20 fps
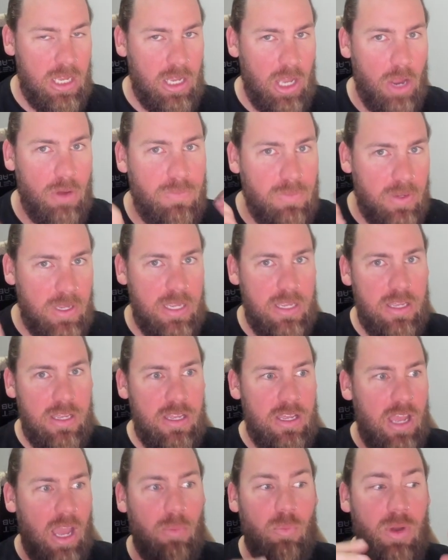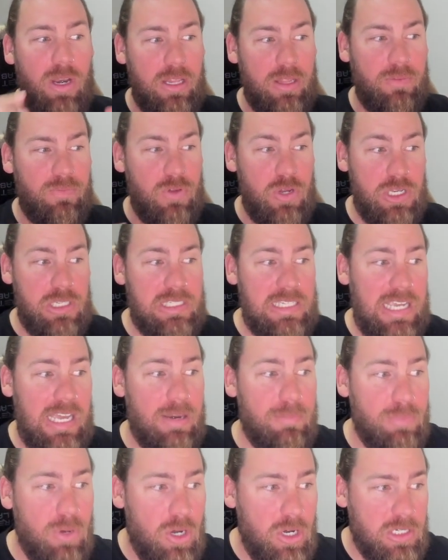Hopefully, I'm one of the first to get
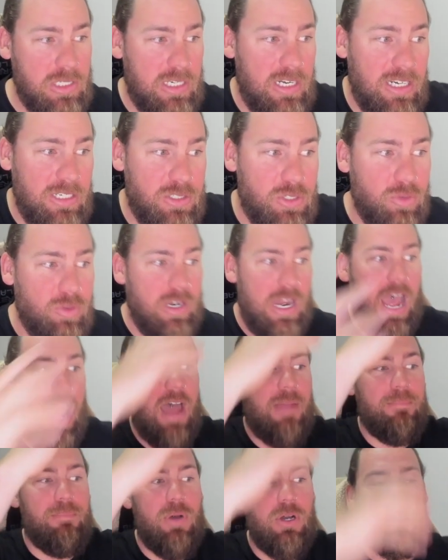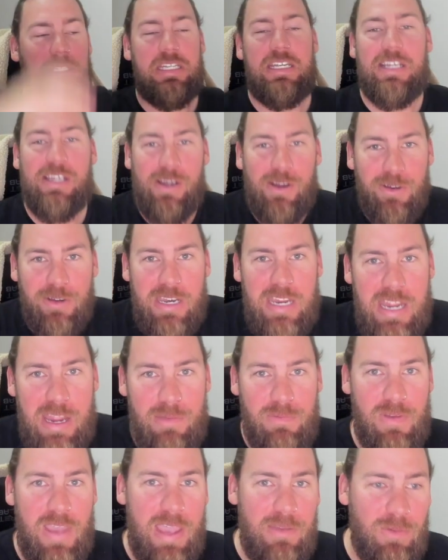a box, and I do an unboxing on here
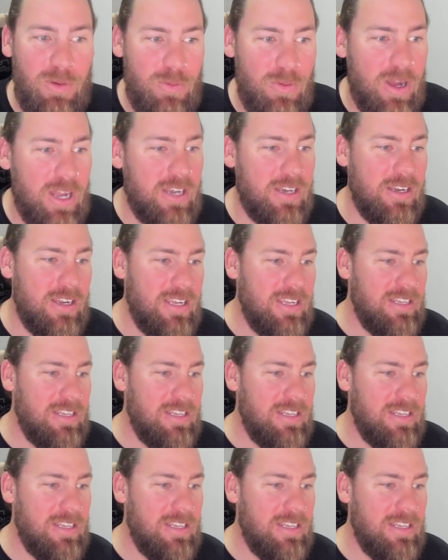for everyone.